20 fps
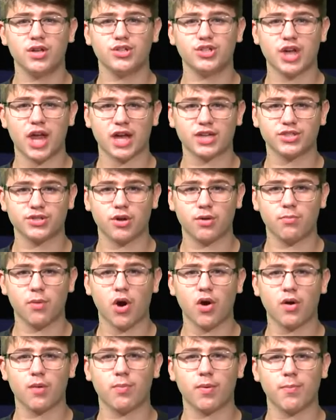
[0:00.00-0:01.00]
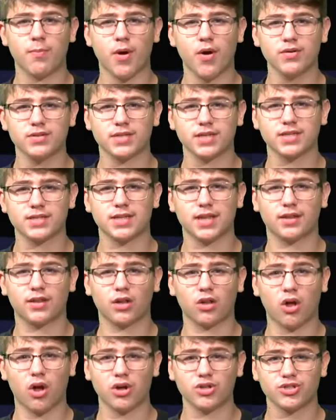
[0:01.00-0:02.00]
Jackson O'Mara proposes that
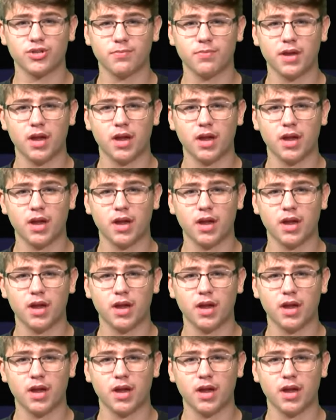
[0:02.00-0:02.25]
the law should